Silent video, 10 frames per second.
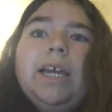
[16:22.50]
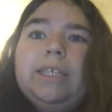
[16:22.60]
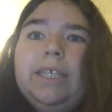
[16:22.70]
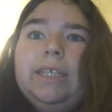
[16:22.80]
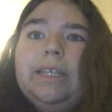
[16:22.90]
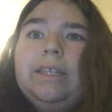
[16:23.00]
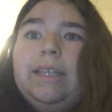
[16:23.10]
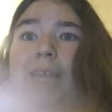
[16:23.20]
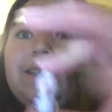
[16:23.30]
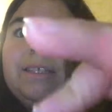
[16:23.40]
I think
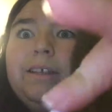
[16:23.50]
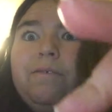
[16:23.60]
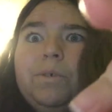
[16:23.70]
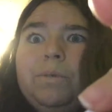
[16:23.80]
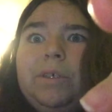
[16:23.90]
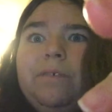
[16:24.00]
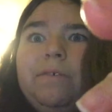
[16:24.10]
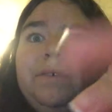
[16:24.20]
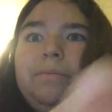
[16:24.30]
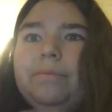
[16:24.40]
that stuff was
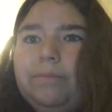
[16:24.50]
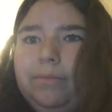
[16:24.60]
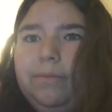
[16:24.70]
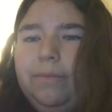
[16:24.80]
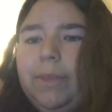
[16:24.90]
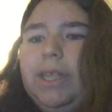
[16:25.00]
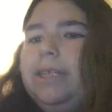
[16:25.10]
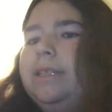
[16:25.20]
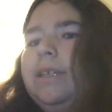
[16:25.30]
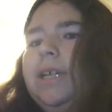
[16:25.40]
wonderful.
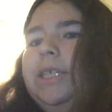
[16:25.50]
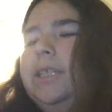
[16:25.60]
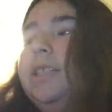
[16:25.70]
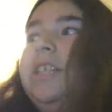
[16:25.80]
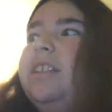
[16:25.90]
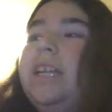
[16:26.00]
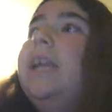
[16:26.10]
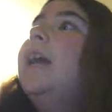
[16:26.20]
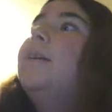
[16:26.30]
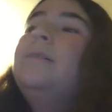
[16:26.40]
I just didn't
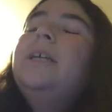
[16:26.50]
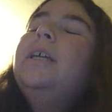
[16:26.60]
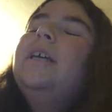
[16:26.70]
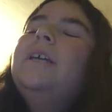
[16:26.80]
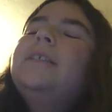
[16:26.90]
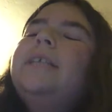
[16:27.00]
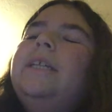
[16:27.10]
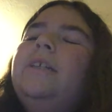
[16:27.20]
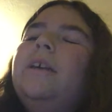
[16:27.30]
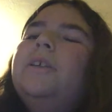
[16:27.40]
like how
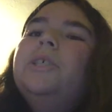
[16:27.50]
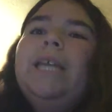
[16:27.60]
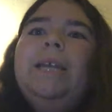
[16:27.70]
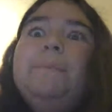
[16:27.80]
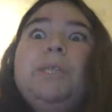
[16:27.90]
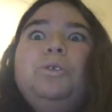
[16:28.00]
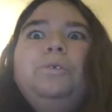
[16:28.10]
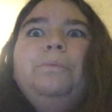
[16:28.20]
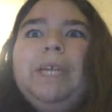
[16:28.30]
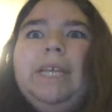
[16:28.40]
said daughter came
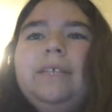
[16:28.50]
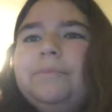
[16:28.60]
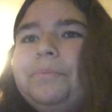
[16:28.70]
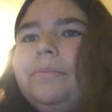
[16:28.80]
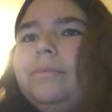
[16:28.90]
into being.